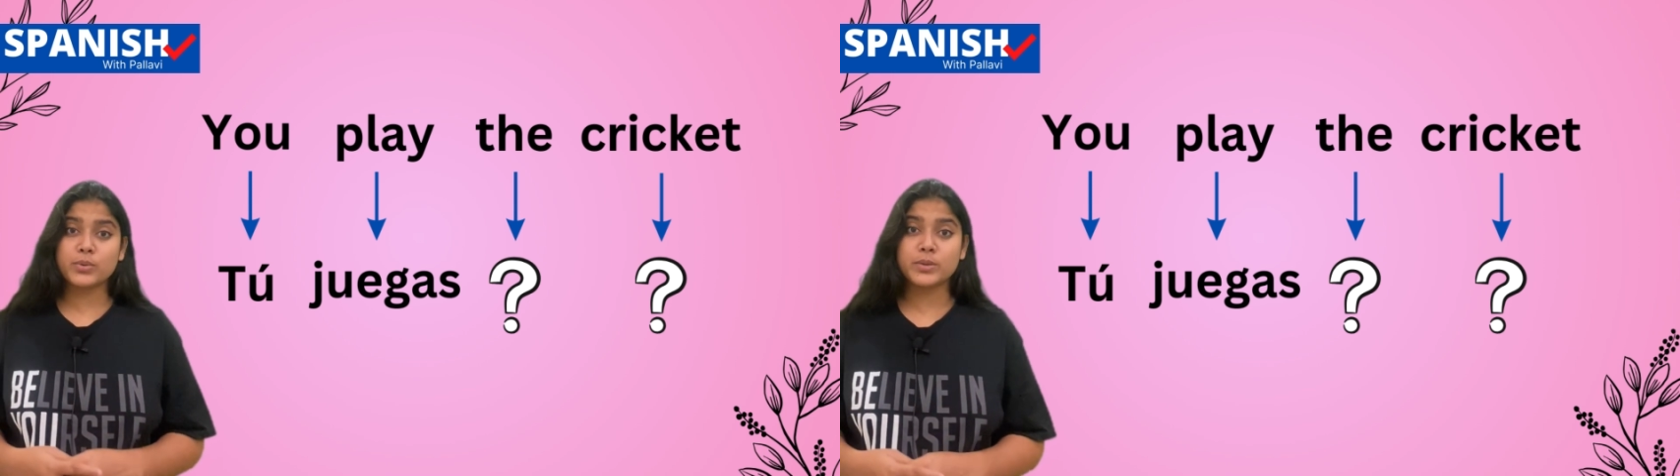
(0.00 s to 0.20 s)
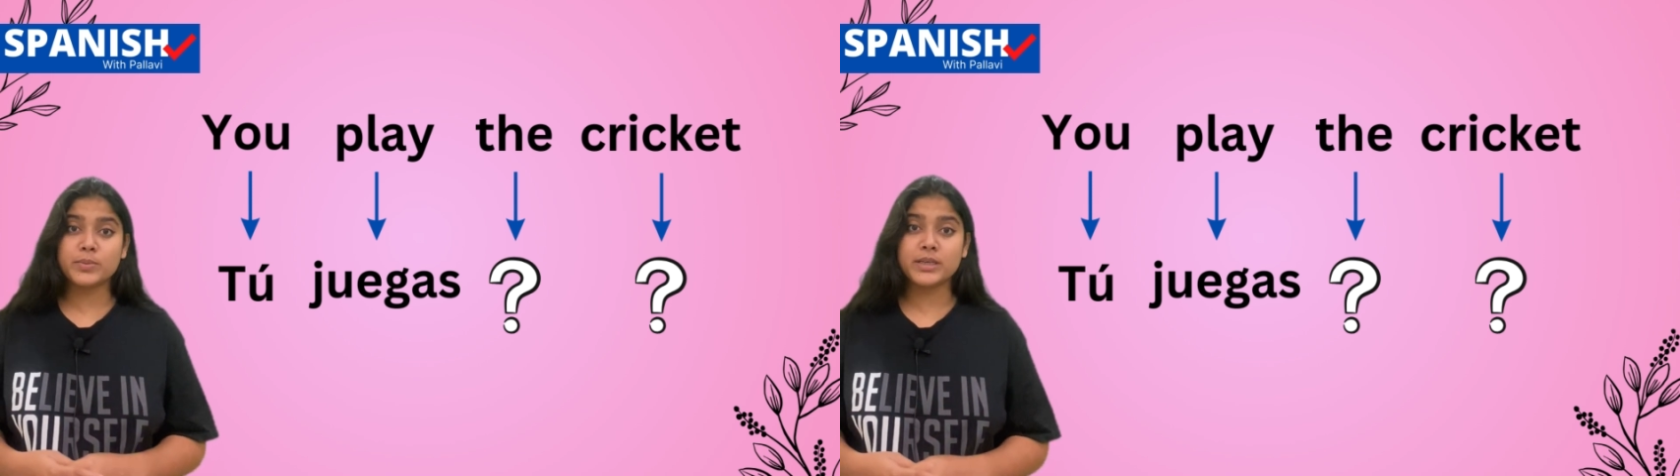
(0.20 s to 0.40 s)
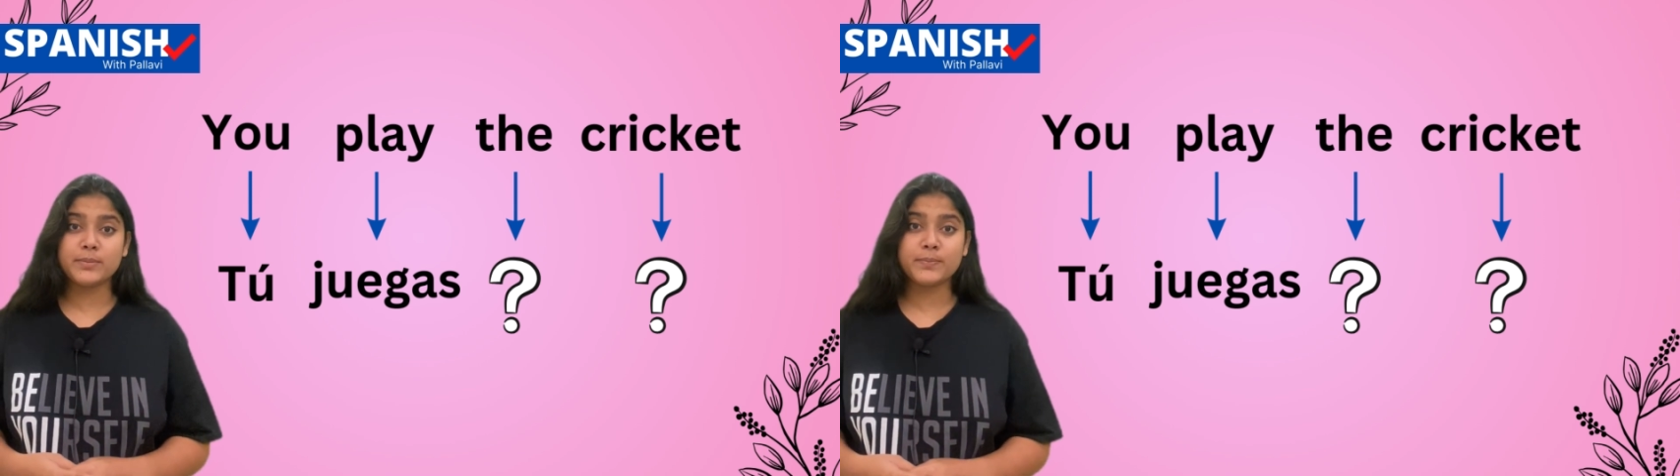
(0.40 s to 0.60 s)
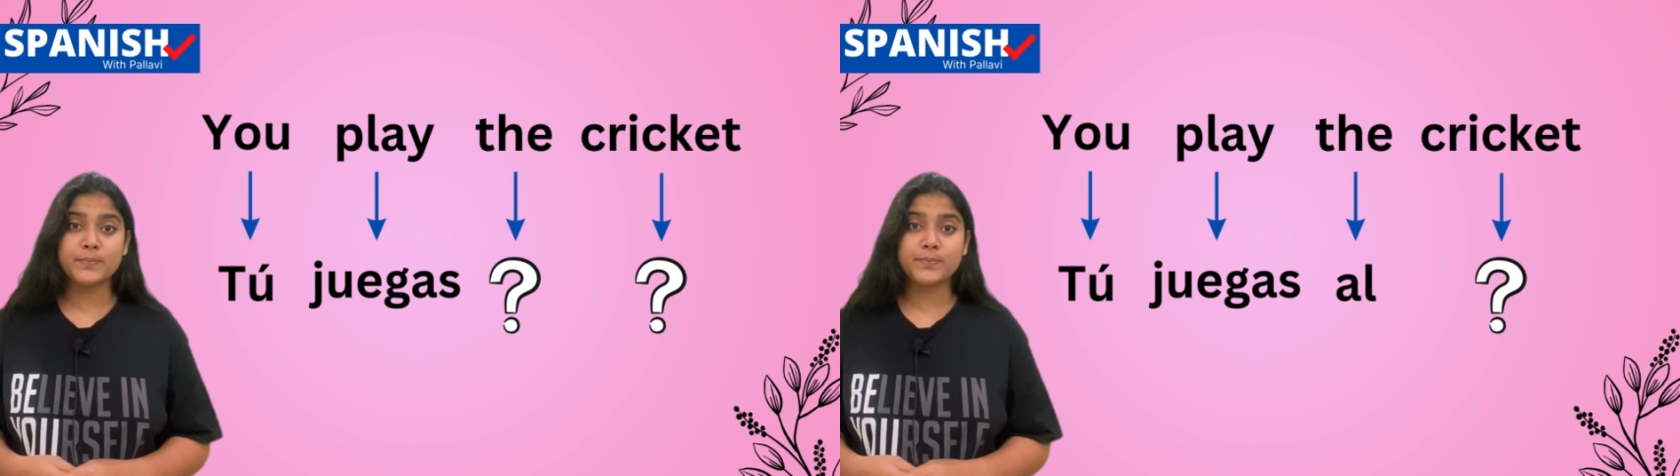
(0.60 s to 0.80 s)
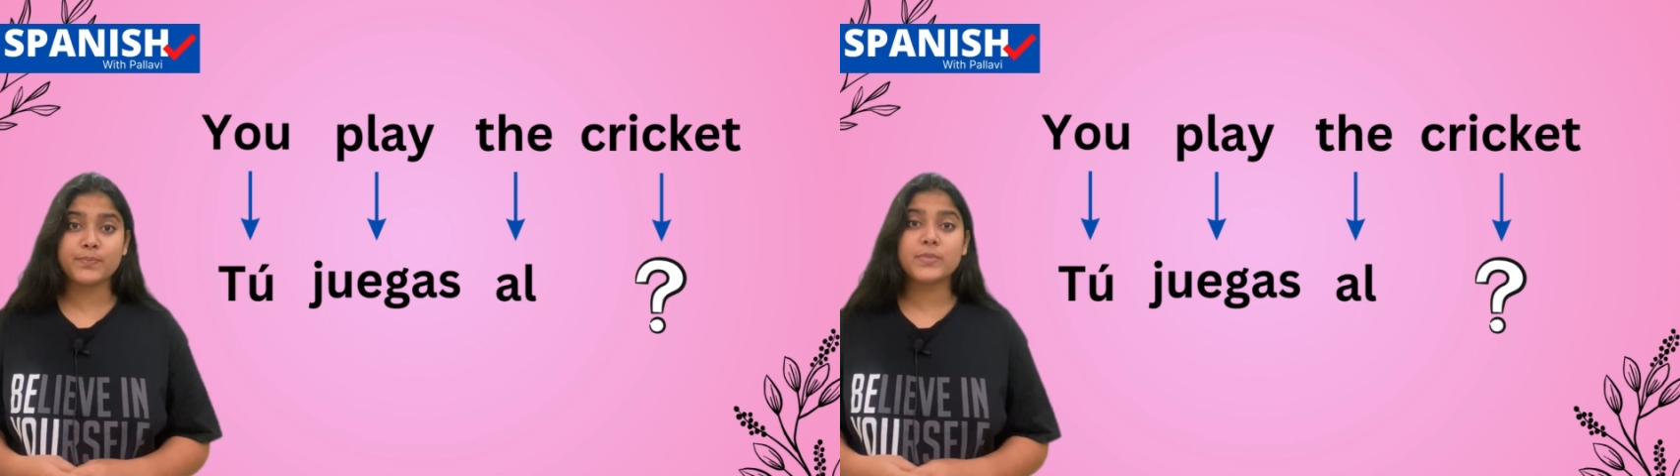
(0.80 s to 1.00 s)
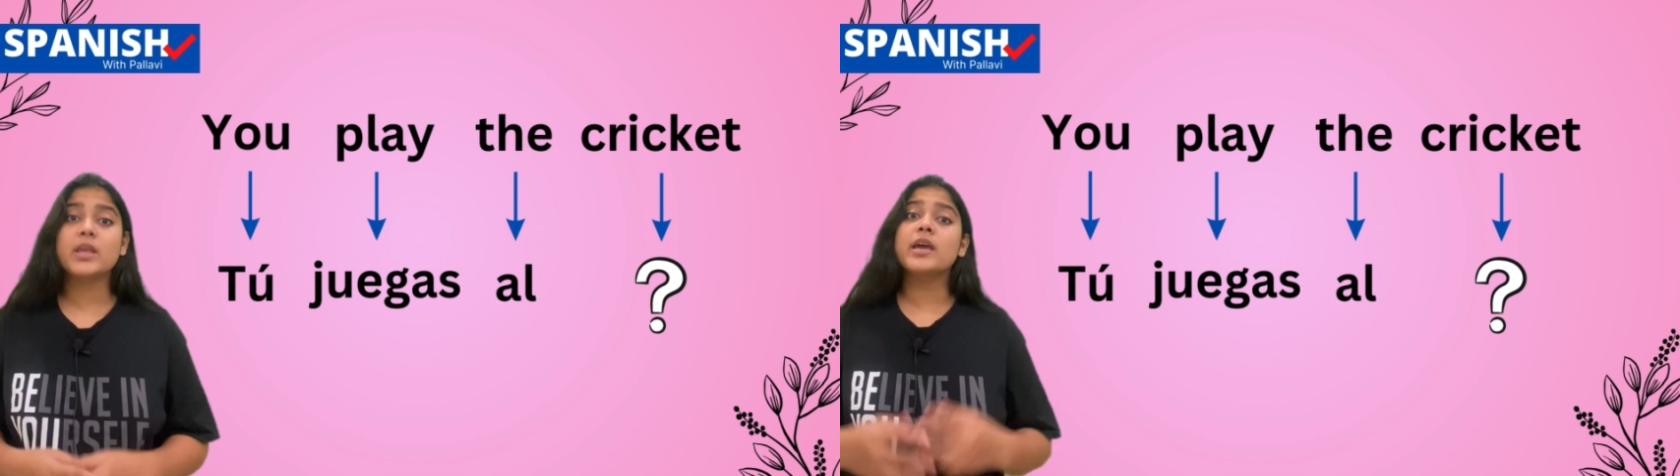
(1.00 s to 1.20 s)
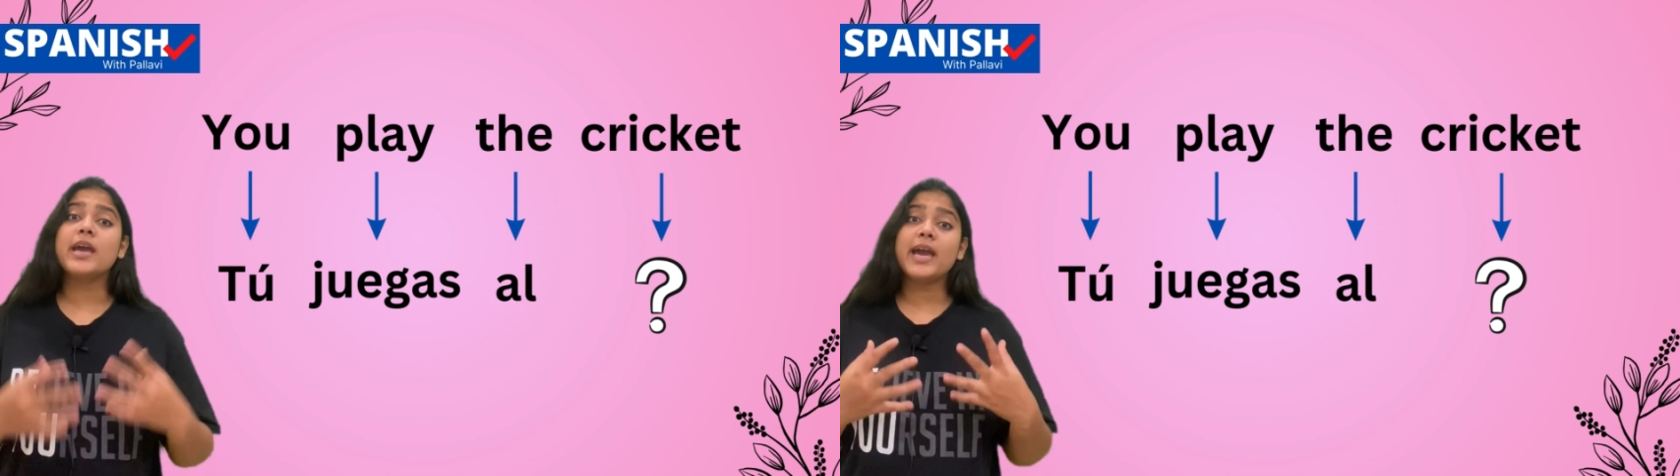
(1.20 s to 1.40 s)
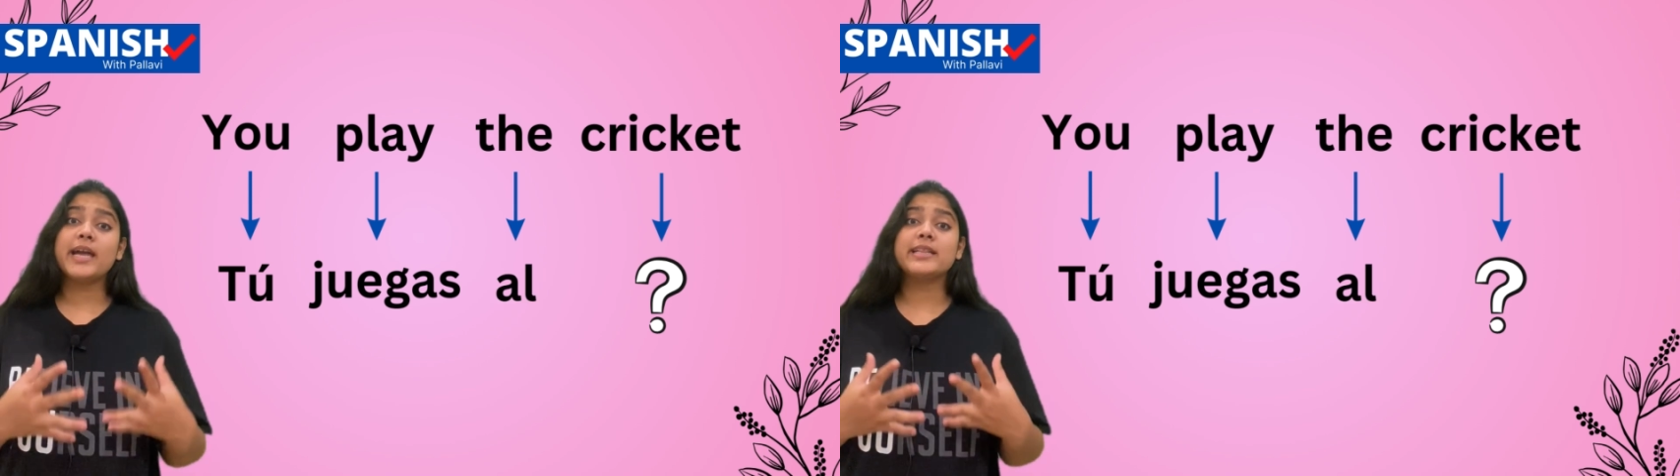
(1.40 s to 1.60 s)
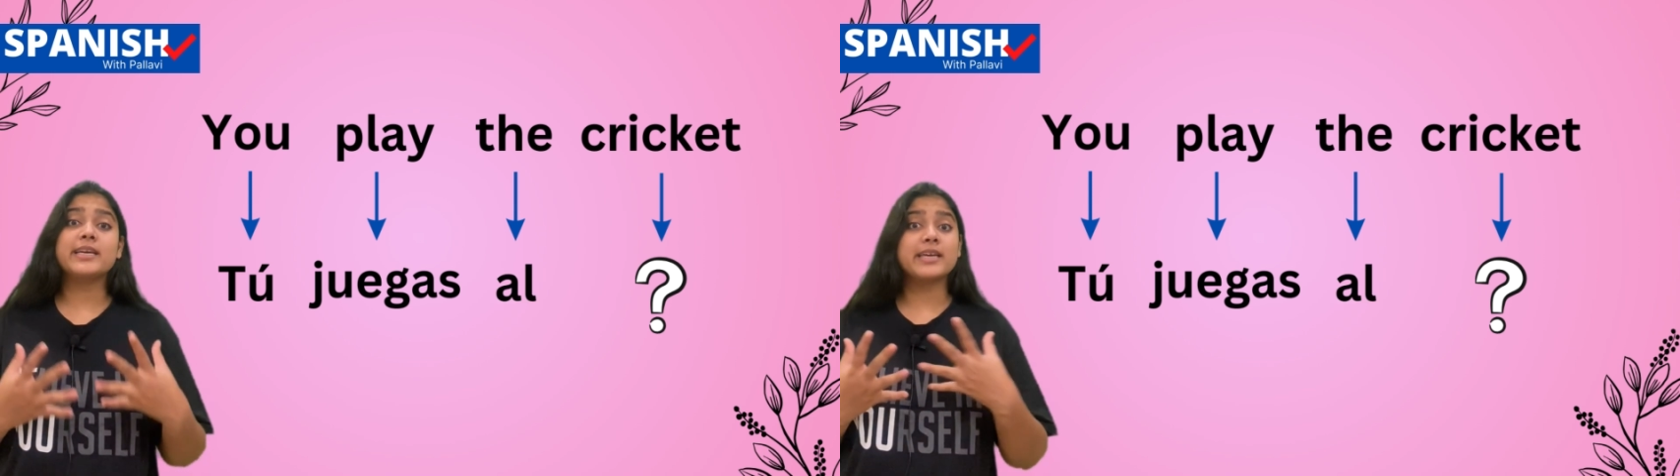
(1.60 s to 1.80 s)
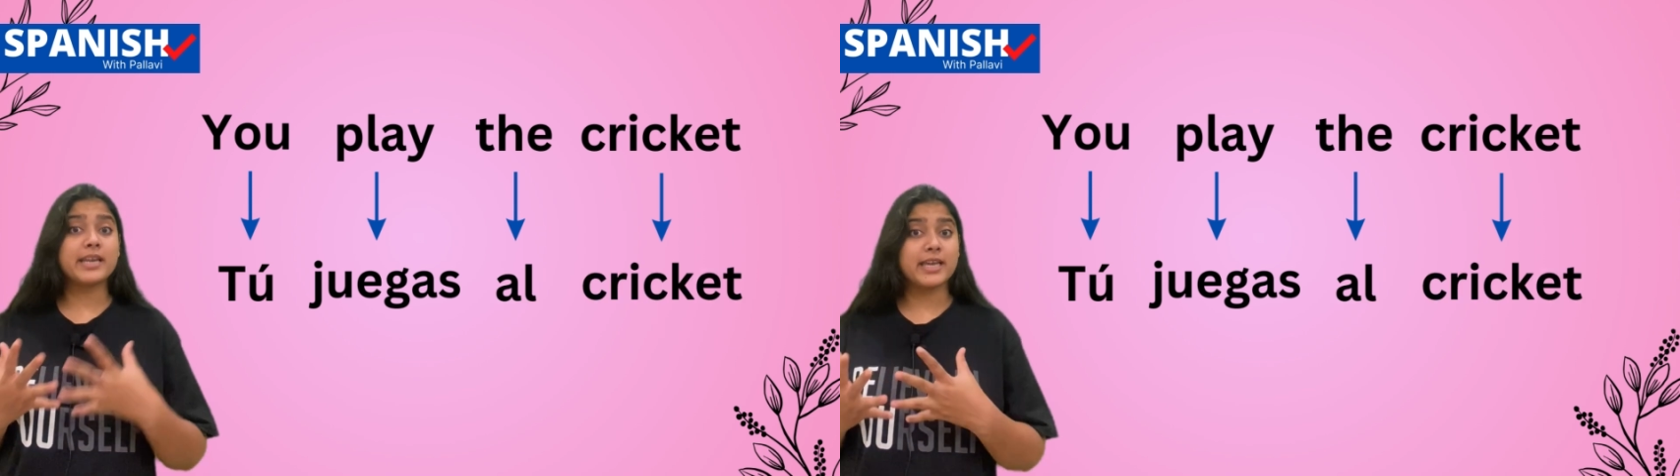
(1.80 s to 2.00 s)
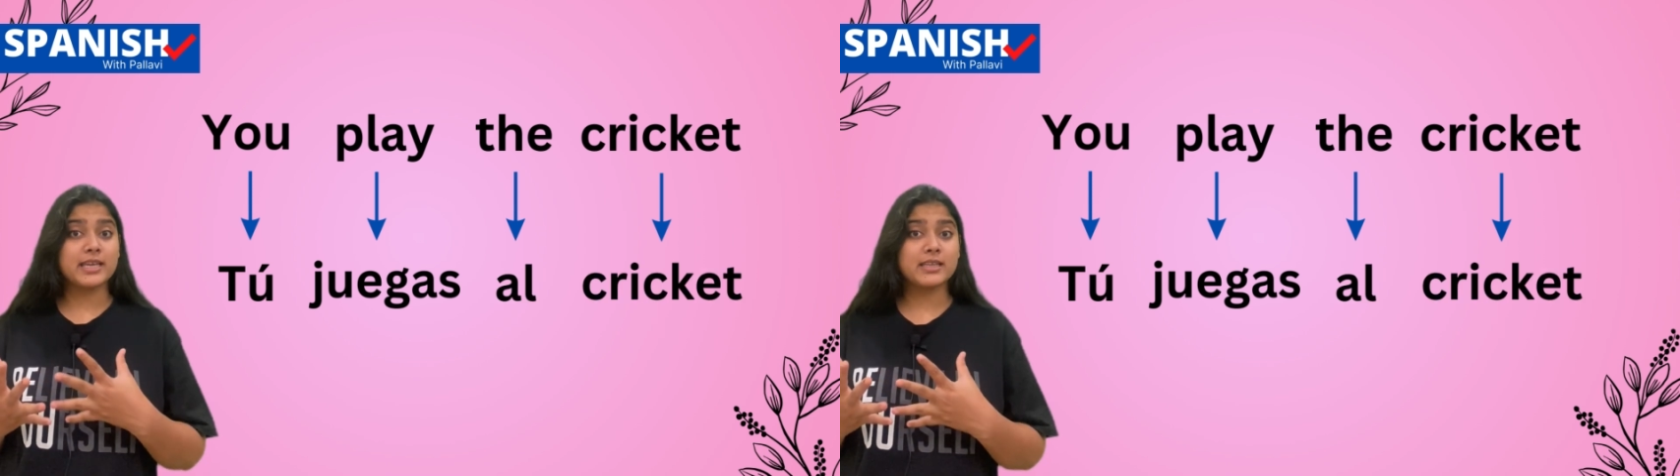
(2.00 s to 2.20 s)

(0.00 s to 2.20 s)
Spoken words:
be el cricket.